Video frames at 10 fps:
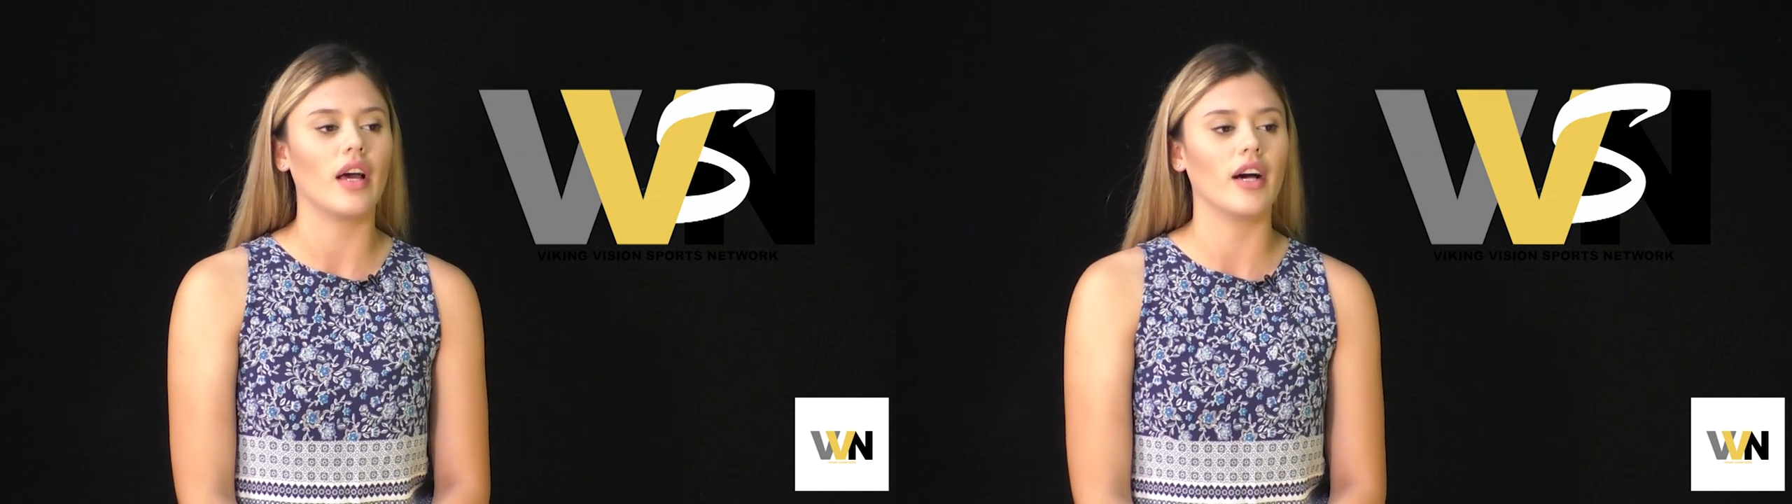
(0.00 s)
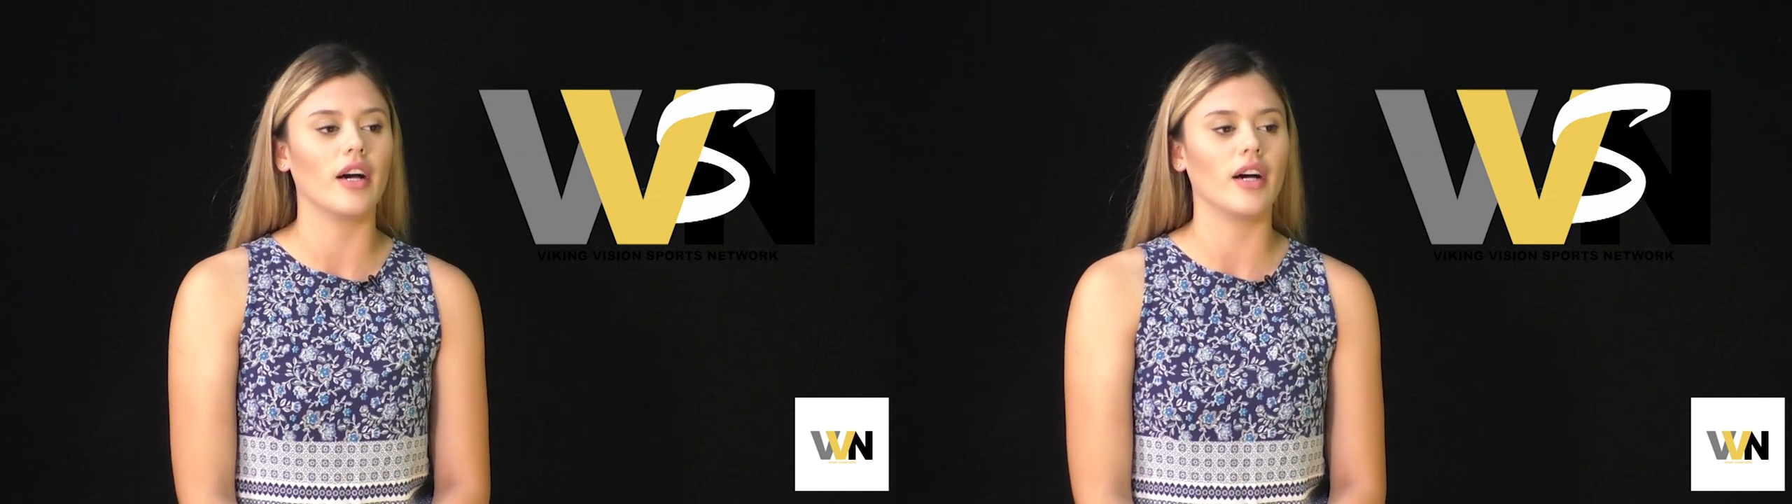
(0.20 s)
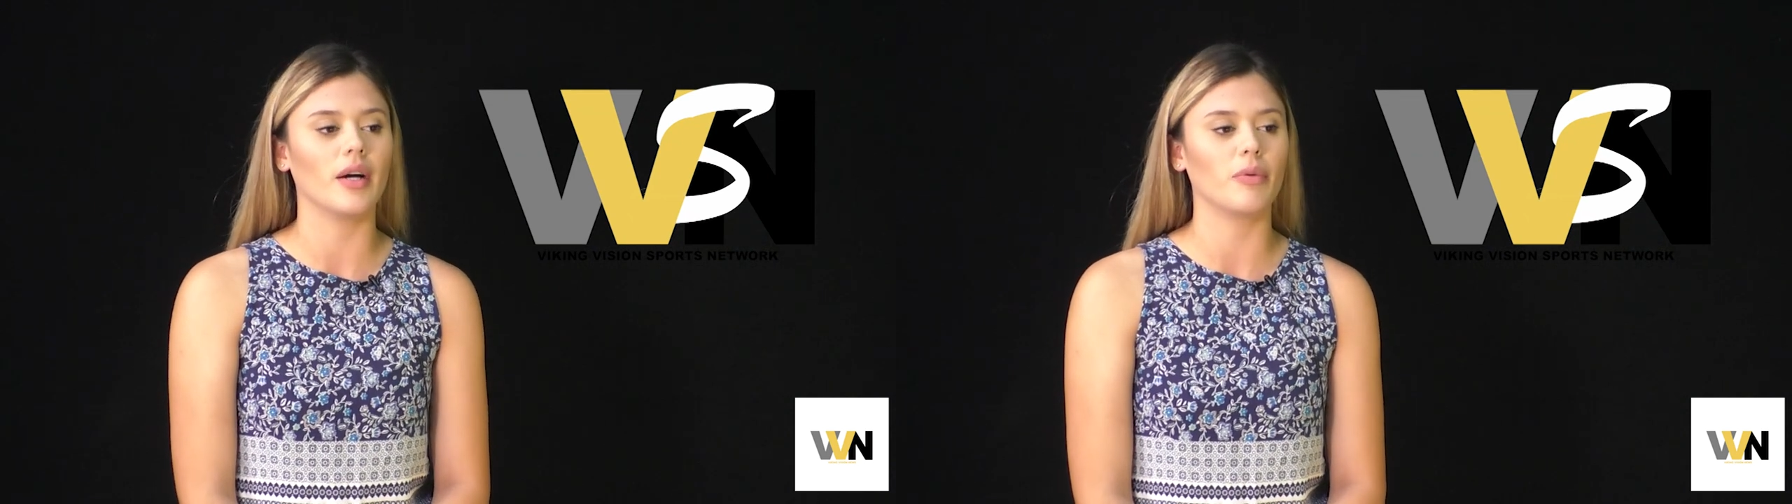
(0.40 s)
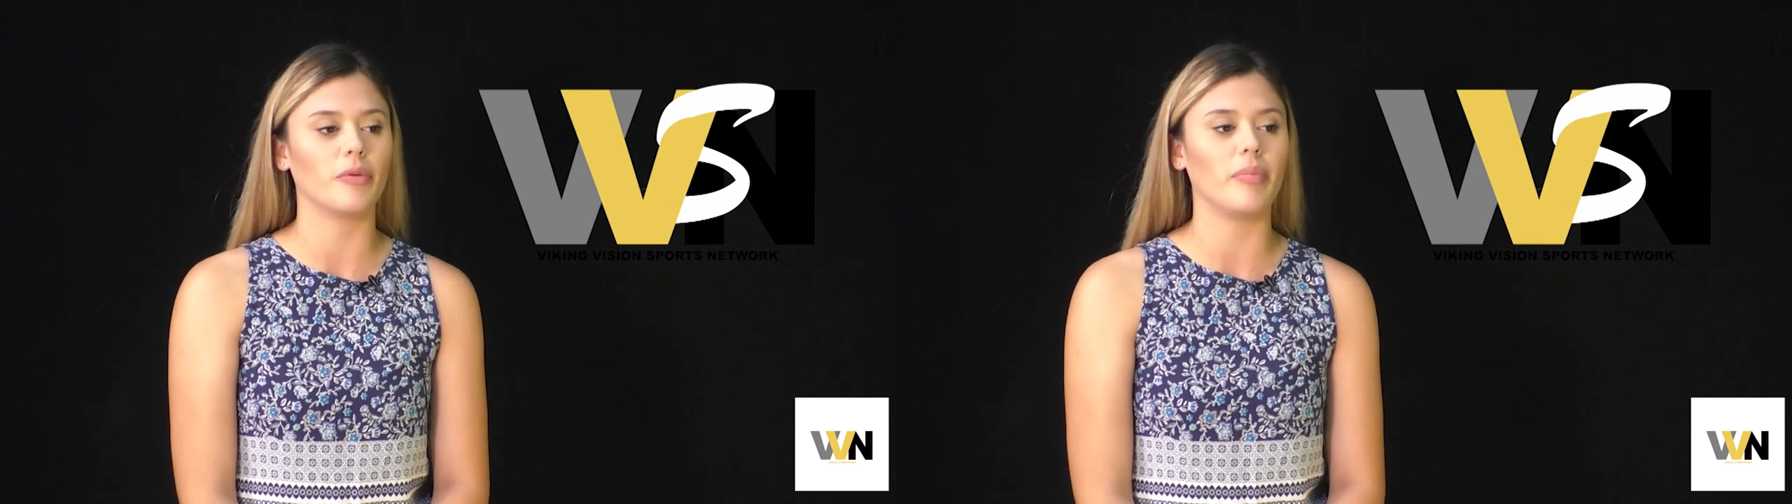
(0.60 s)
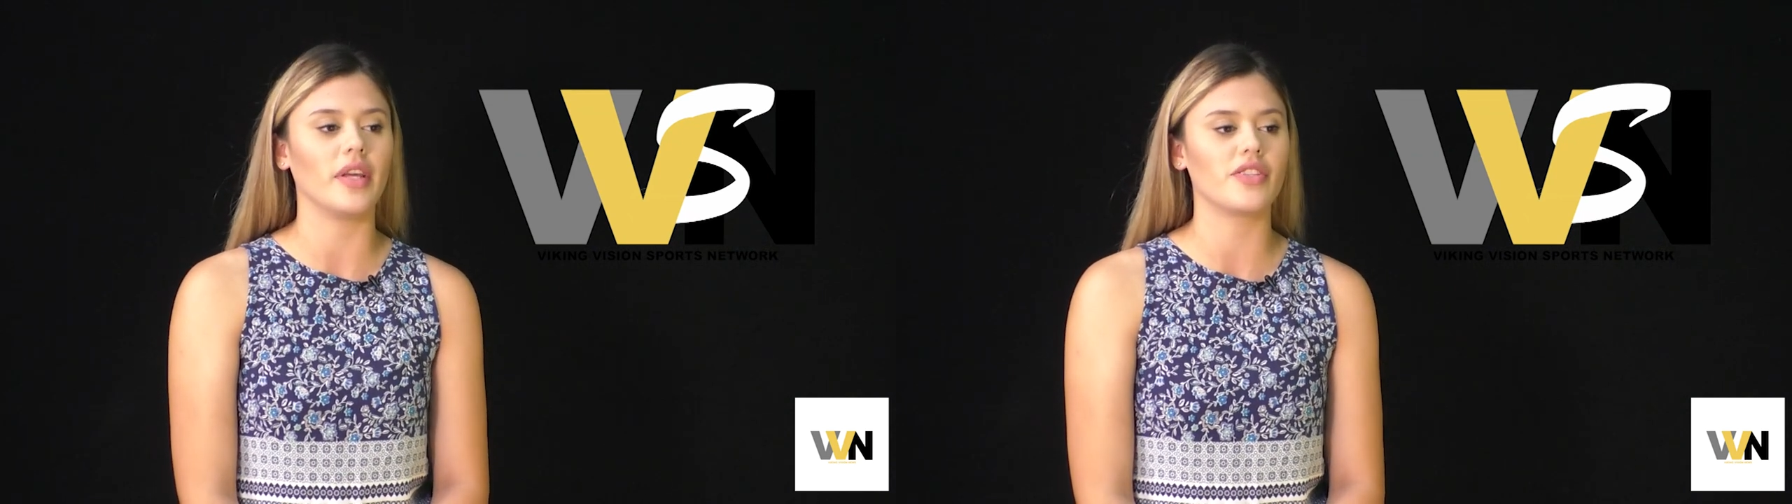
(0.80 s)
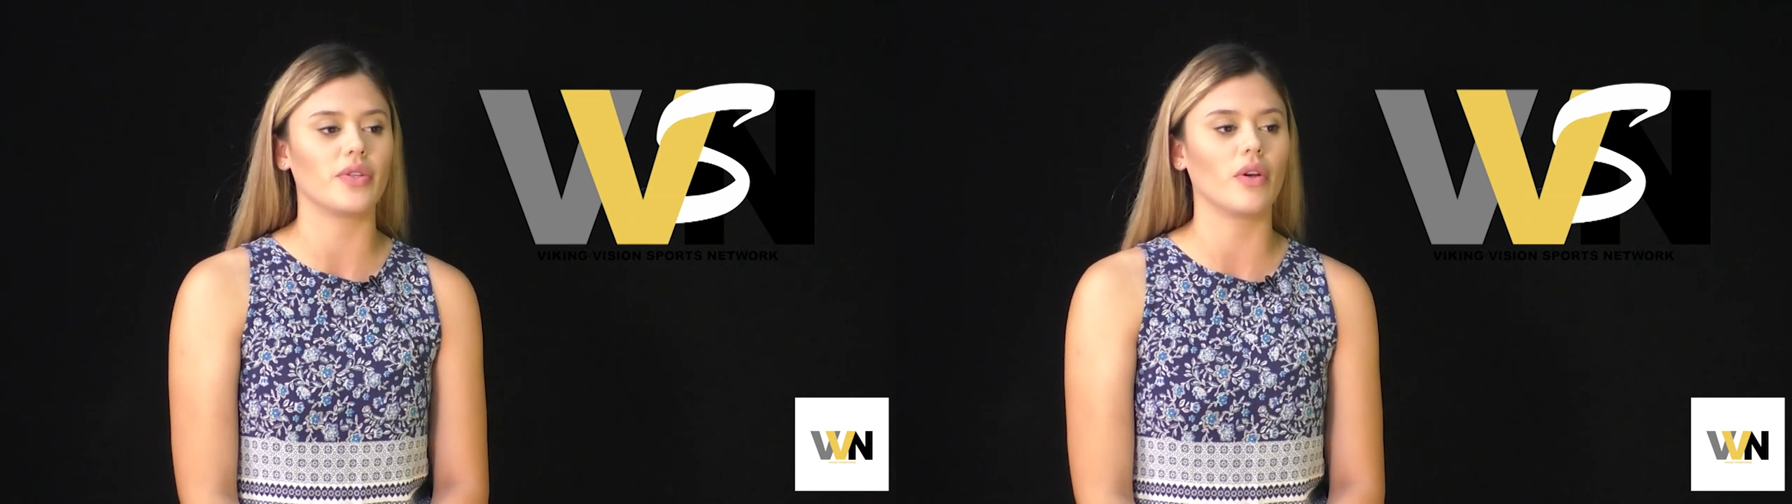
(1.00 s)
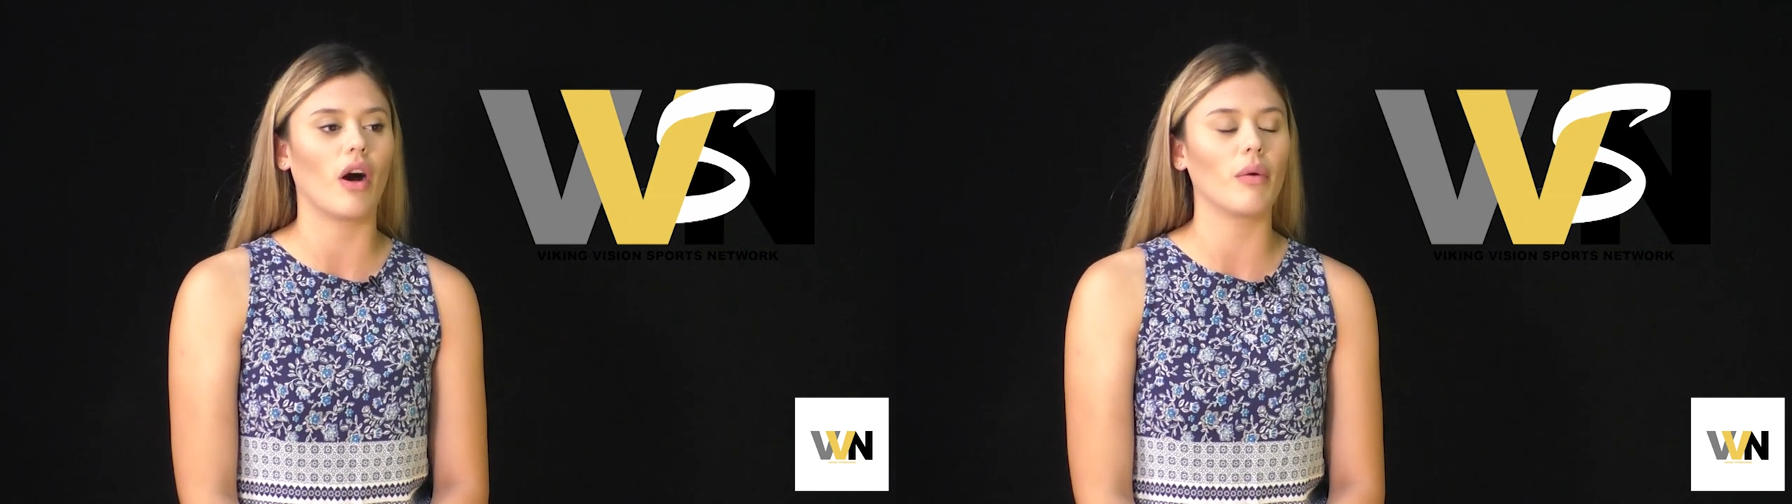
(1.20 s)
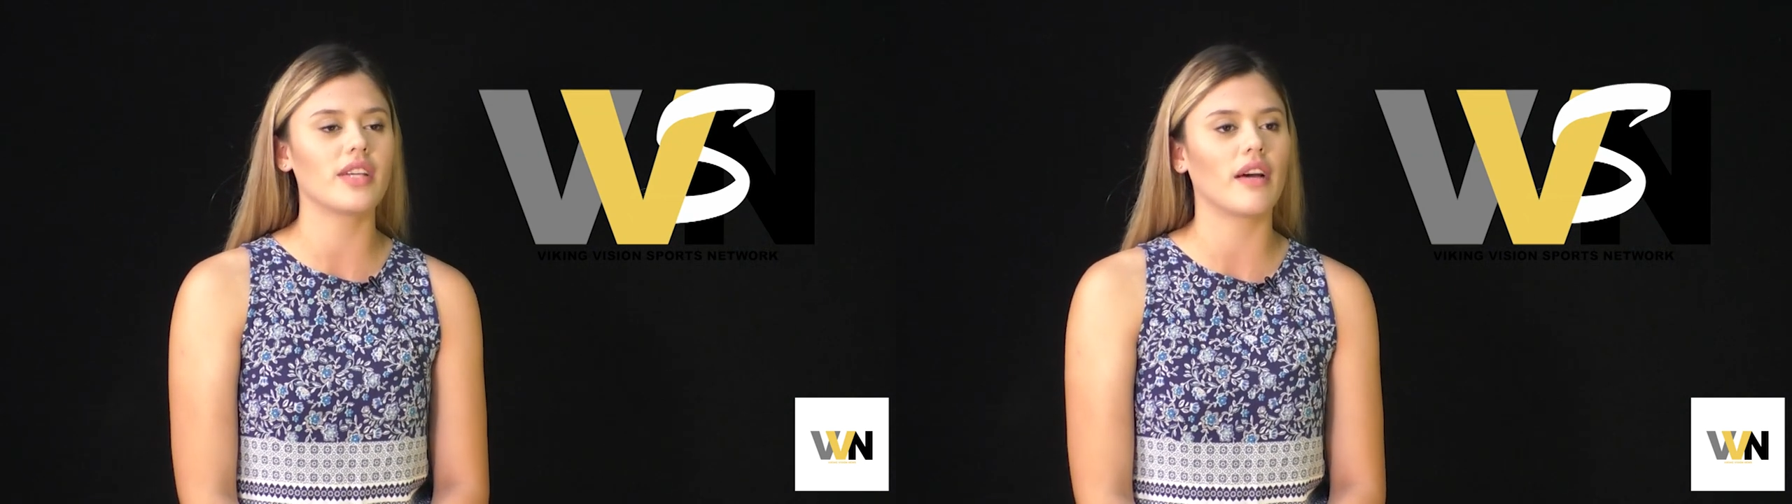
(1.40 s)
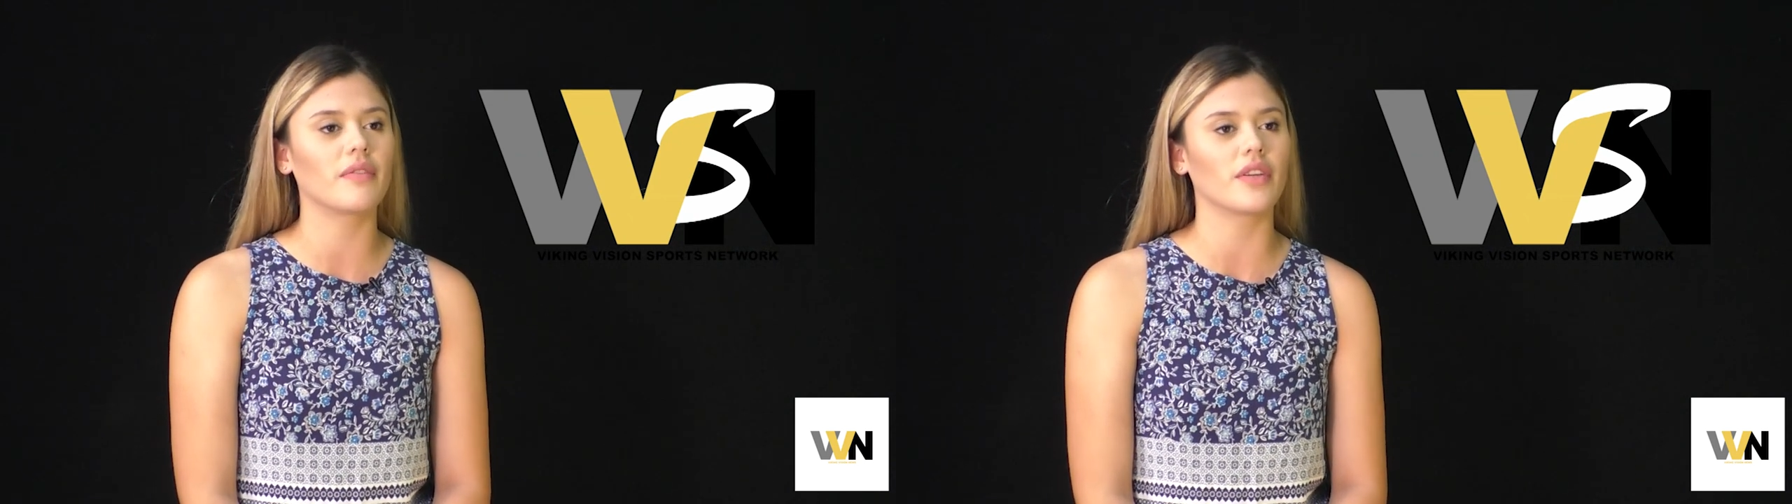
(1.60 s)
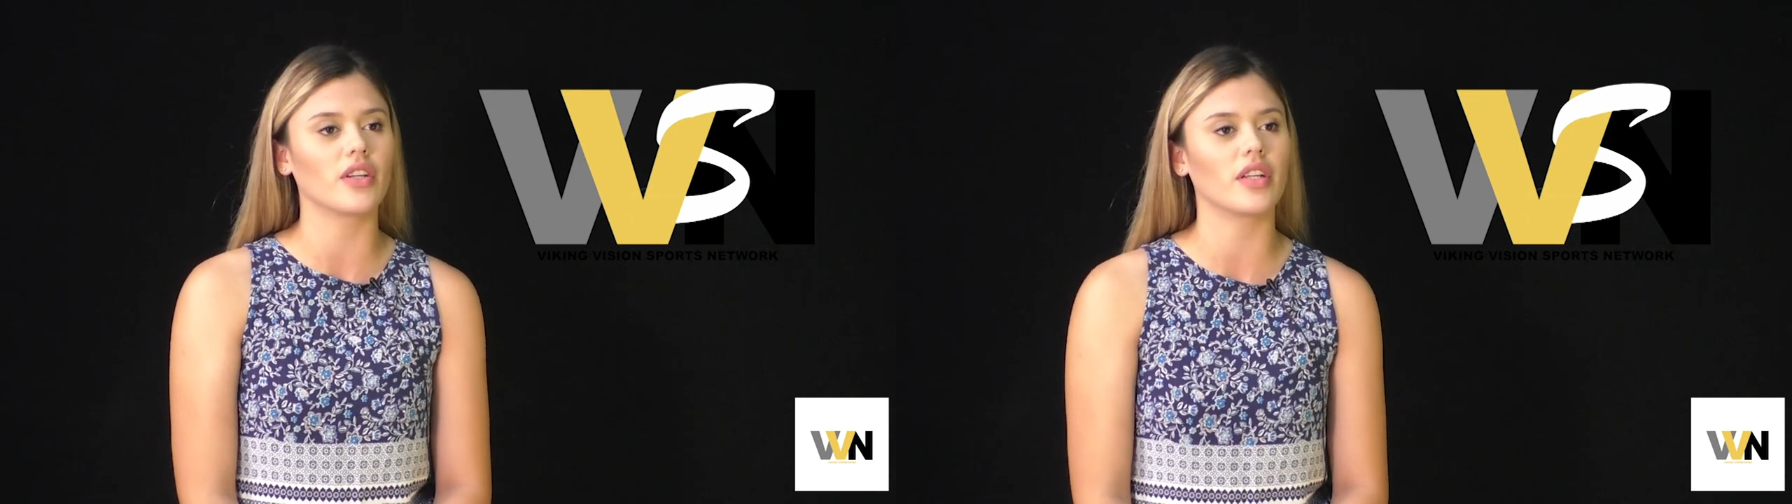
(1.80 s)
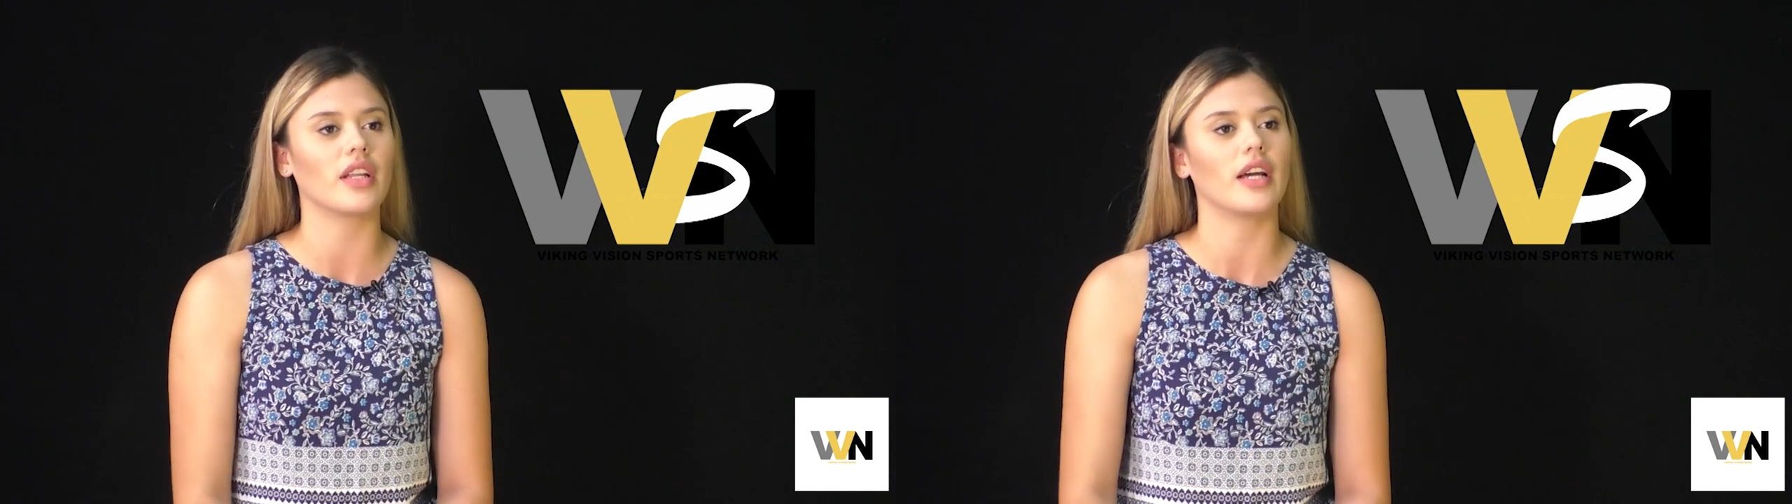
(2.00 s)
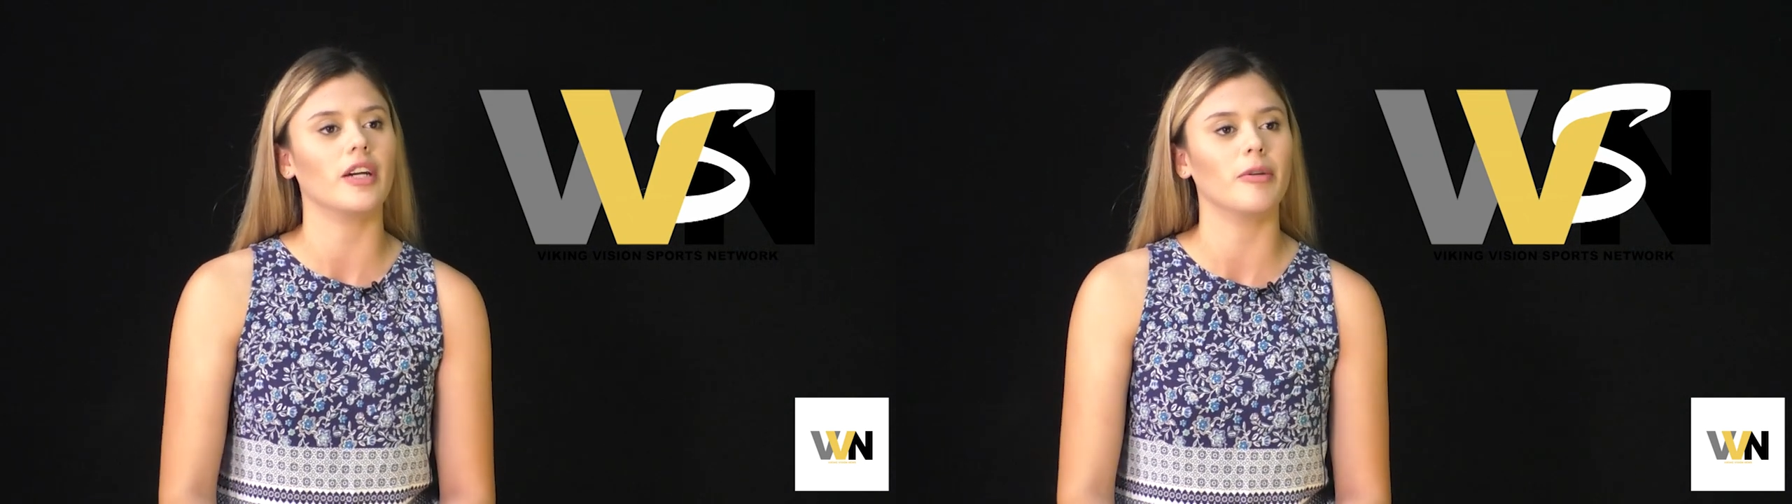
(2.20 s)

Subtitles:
would be to always have good